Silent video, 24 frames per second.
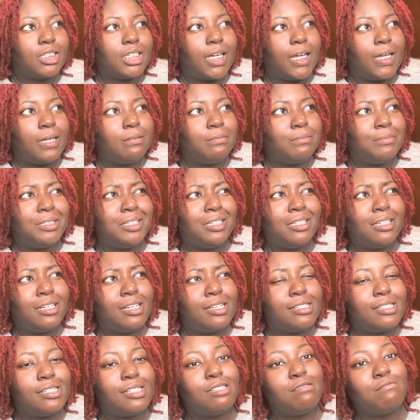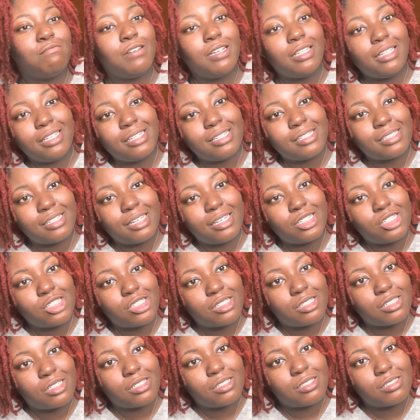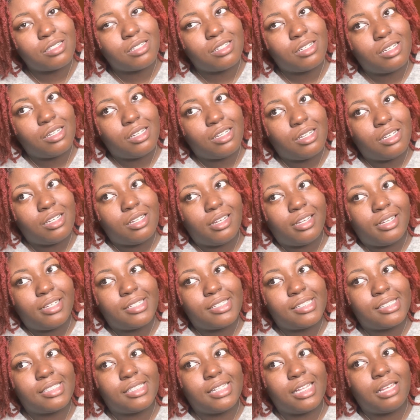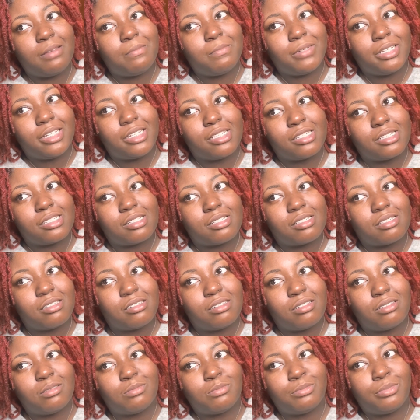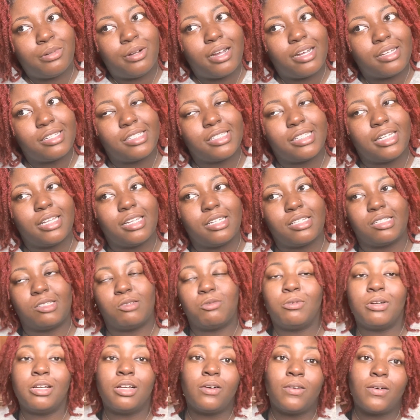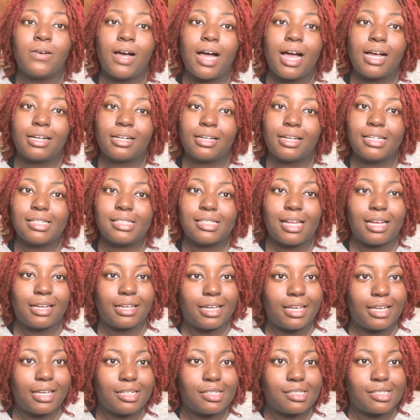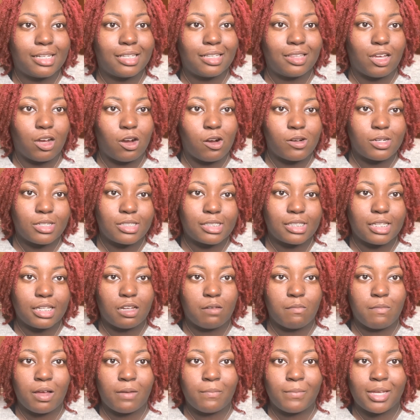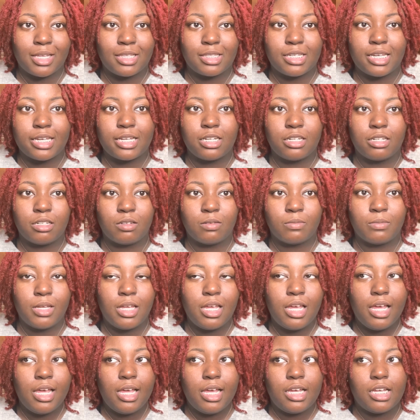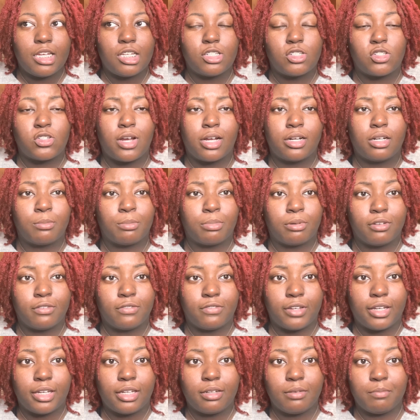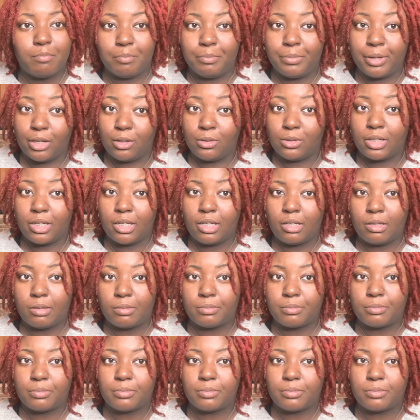I mean, because it's really such a seamless process. Well, I guess I can say the hardest thing about maintaining them is trying to prevent buildup,